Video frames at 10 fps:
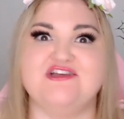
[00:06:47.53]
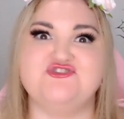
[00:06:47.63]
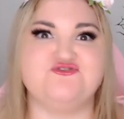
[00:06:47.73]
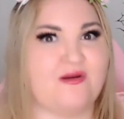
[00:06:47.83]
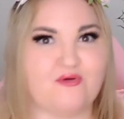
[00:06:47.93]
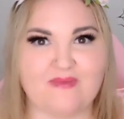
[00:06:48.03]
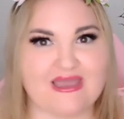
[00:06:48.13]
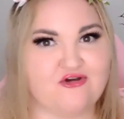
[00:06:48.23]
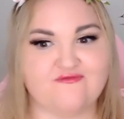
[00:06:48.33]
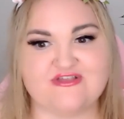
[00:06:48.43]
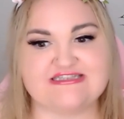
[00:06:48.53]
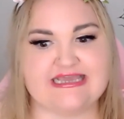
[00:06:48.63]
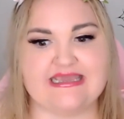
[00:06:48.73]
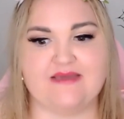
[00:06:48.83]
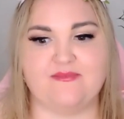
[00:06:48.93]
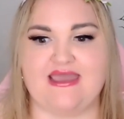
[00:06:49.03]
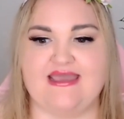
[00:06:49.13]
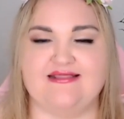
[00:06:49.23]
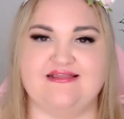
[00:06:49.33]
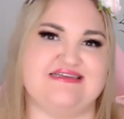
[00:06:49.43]
troublemaker of the team
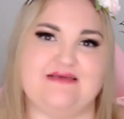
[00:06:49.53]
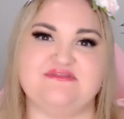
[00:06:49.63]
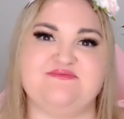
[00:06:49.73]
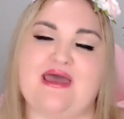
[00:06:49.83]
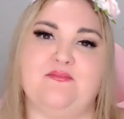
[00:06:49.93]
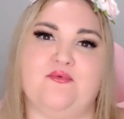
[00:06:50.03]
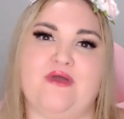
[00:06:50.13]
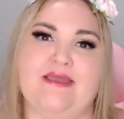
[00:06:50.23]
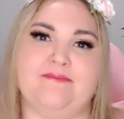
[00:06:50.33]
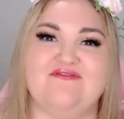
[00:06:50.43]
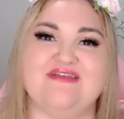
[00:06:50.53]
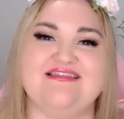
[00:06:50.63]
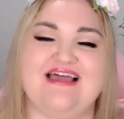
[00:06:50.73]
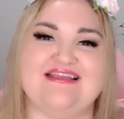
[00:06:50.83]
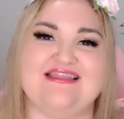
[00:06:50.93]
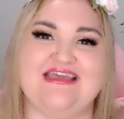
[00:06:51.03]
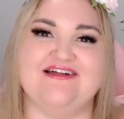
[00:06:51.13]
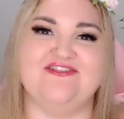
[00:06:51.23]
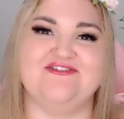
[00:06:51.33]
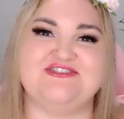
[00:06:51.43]
and the team's bad boy. I really like the
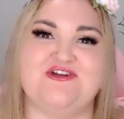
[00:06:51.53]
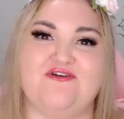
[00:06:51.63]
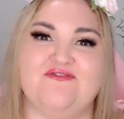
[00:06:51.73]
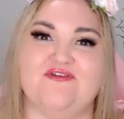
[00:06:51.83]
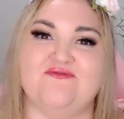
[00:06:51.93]
inclusion of the